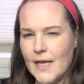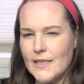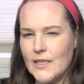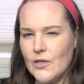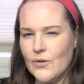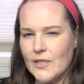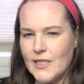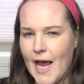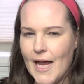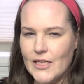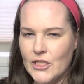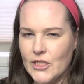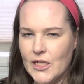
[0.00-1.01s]
their
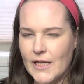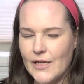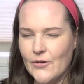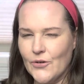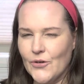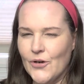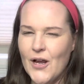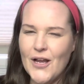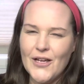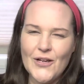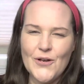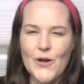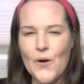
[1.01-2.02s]
attention, or
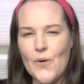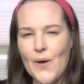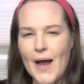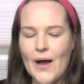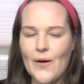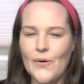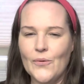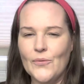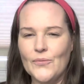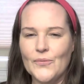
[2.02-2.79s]
you know how